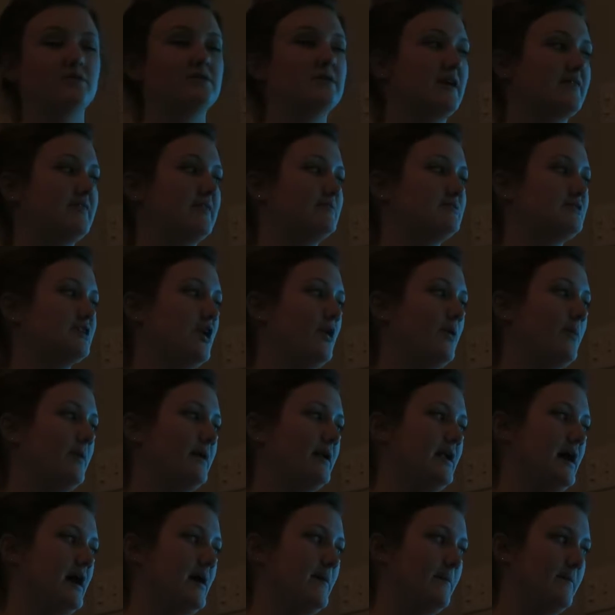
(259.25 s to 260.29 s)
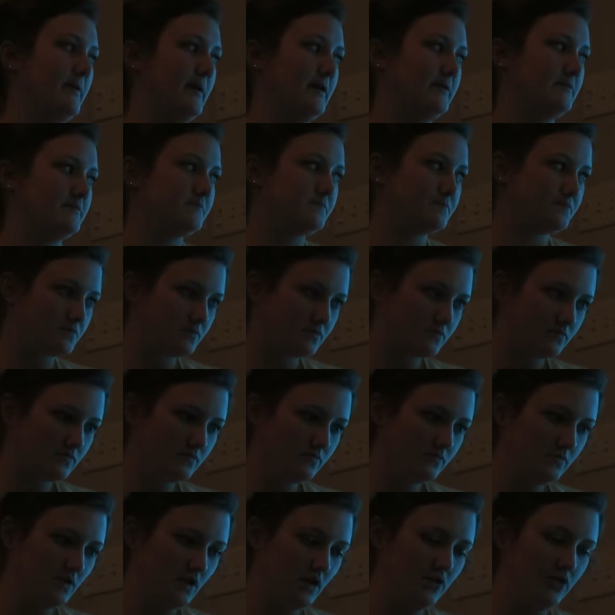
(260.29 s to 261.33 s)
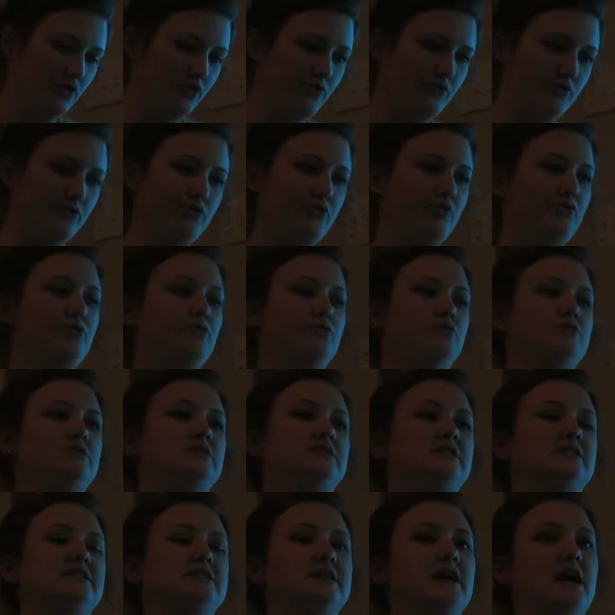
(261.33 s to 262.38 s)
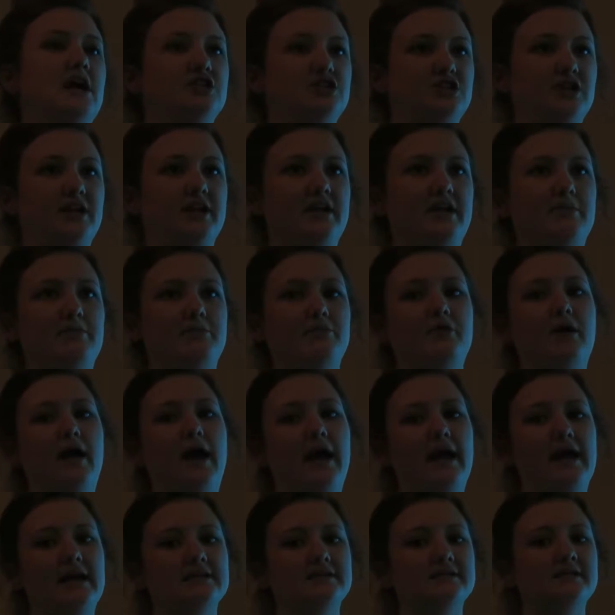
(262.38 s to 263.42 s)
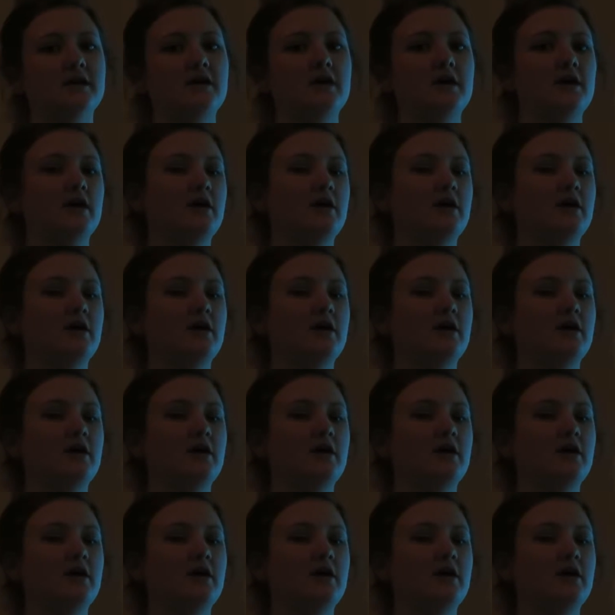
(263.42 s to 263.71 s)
get them to open up, and through discussion and praise,